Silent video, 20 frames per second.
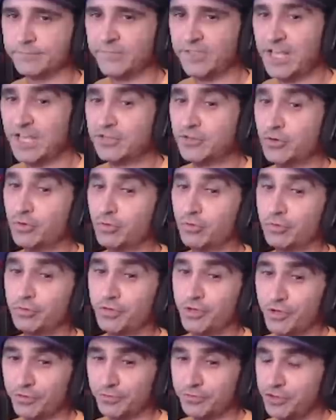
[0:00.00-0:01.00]
That's cool,
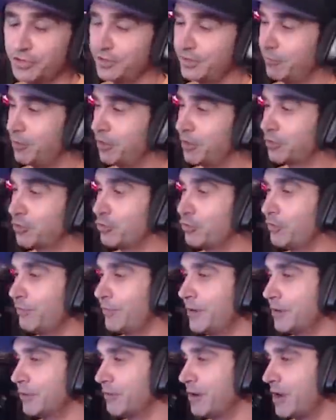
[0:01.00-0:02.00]
though. Dude, what a cool
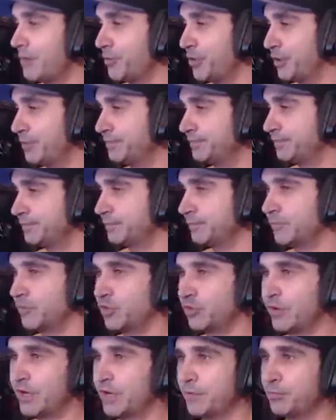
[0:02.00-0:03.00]
fucking robbery
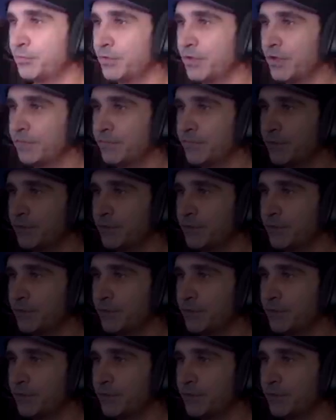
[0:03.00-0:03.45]
Randy pulled off,